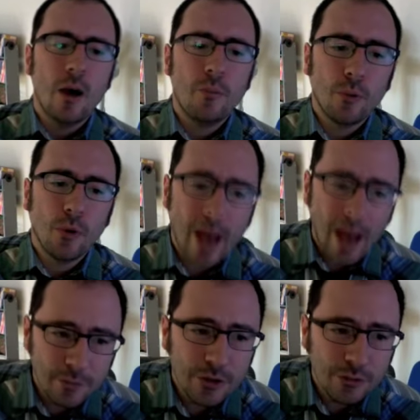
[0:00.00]

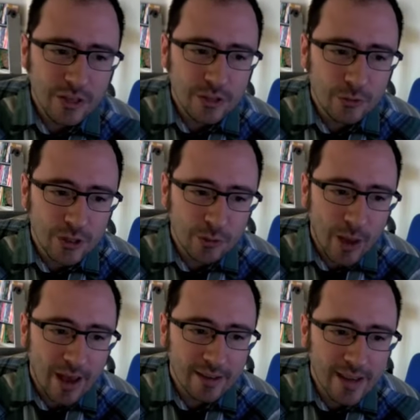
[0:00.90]
Perhaps you need to
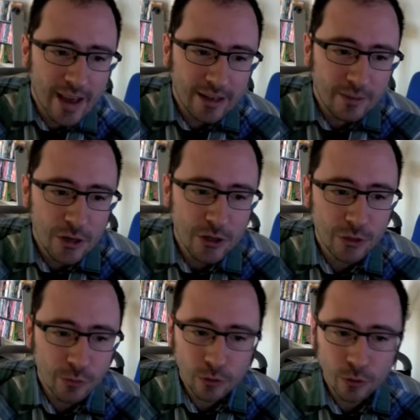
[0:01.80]
expand that admission to
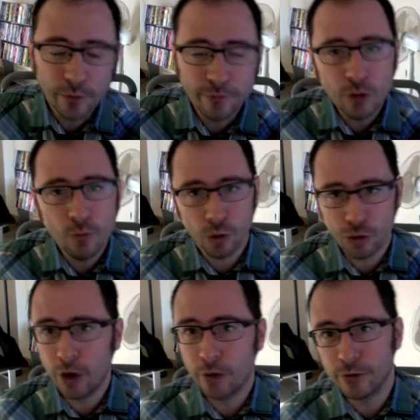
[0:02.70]
include a few more
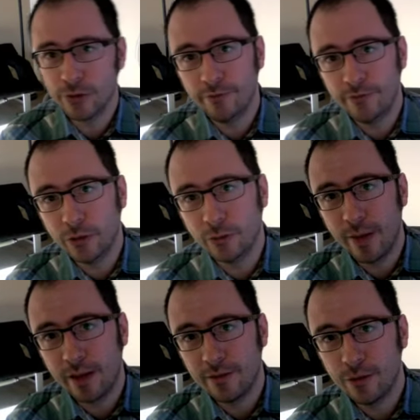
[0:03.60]
genres of film,
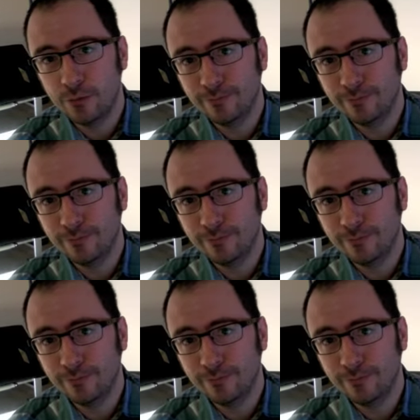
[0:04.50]
Matthew.